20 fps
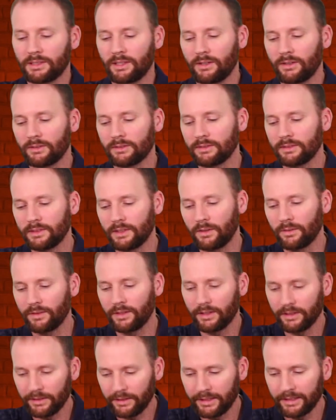So, you know,
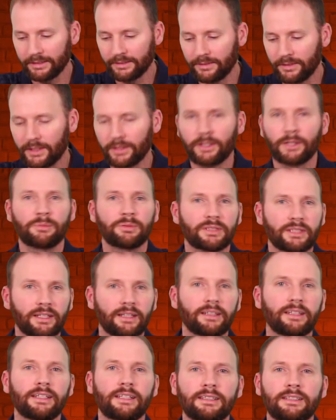the
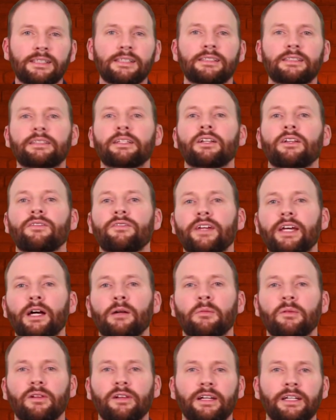30% of leagues he's still
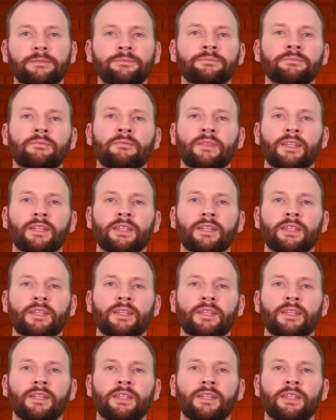available in,